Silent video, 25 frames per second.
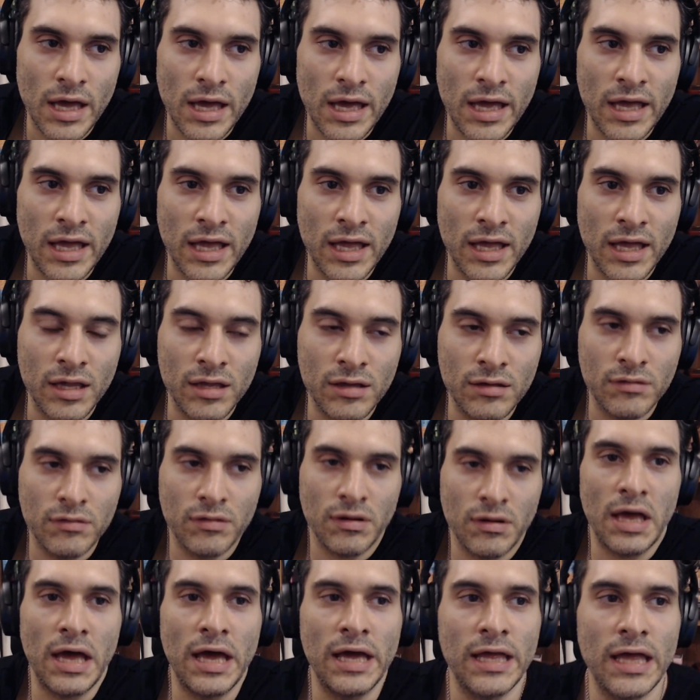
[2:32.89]
and
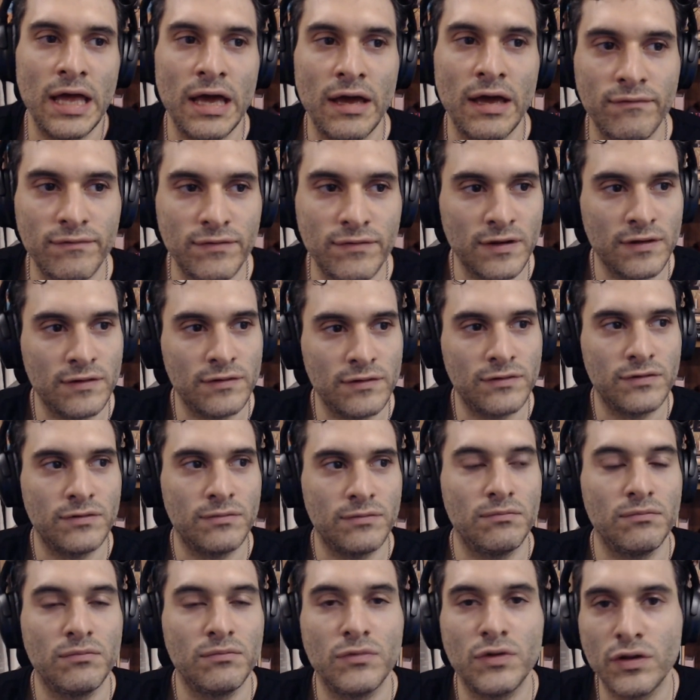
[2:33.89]
i have this
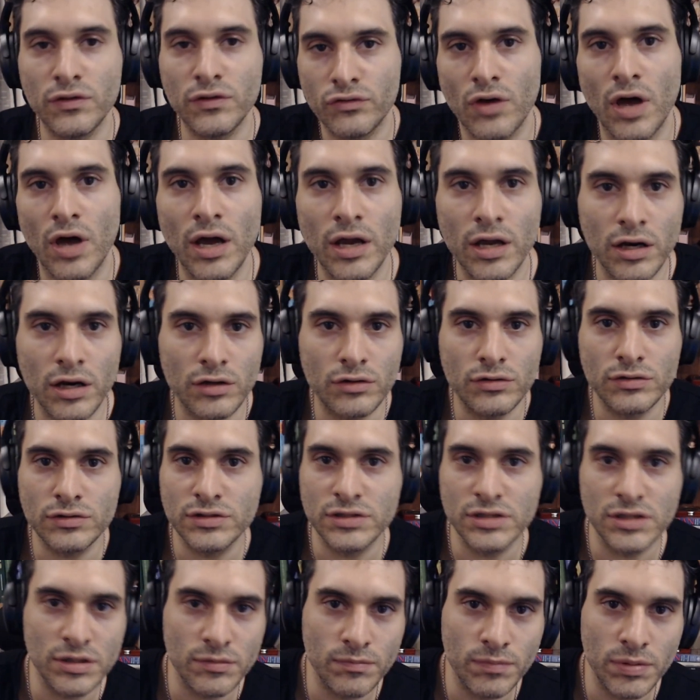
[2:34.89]
desire to
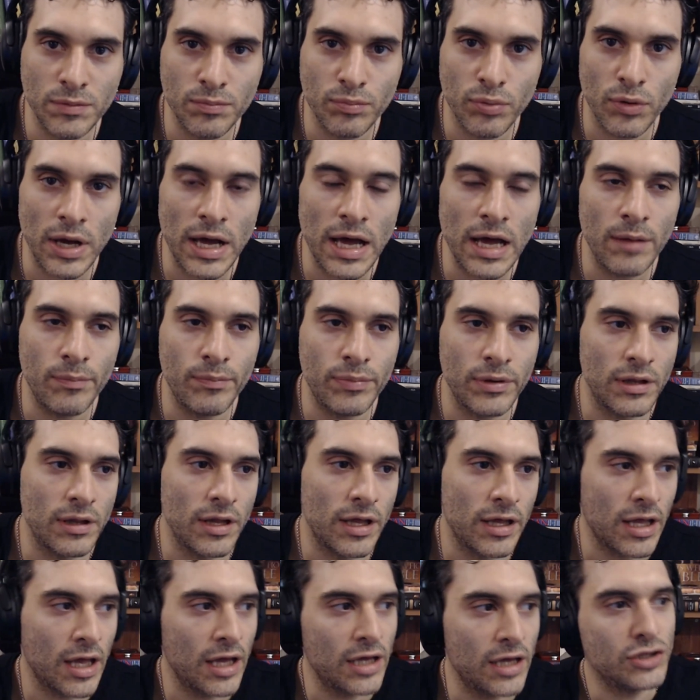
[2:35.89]
see people happy
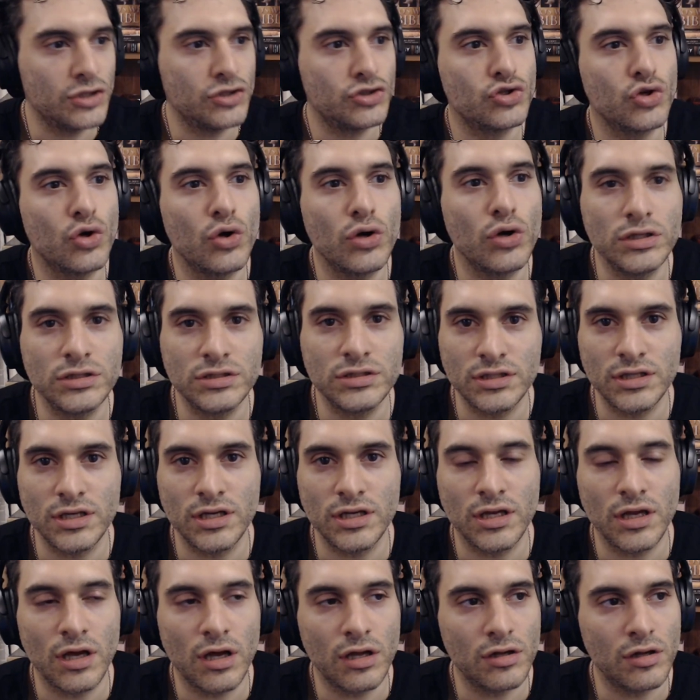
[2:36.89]
like i enjoy
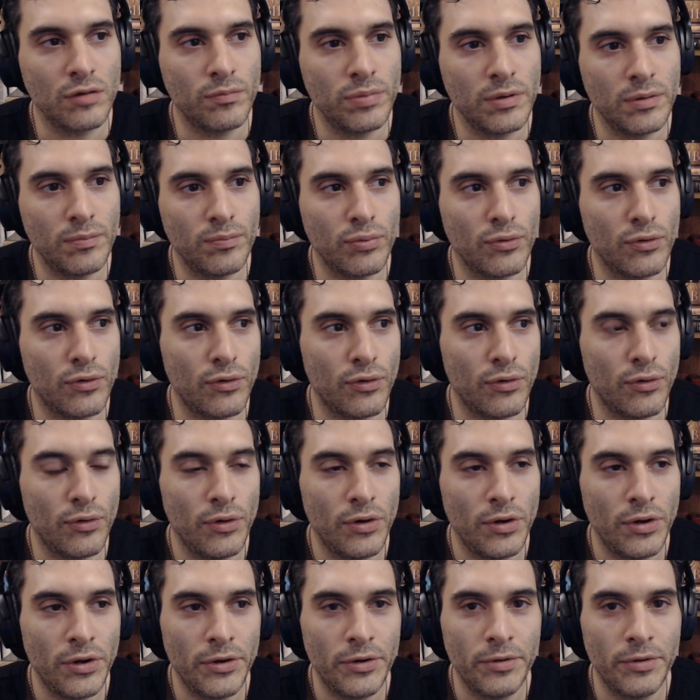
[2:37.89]
seeing other people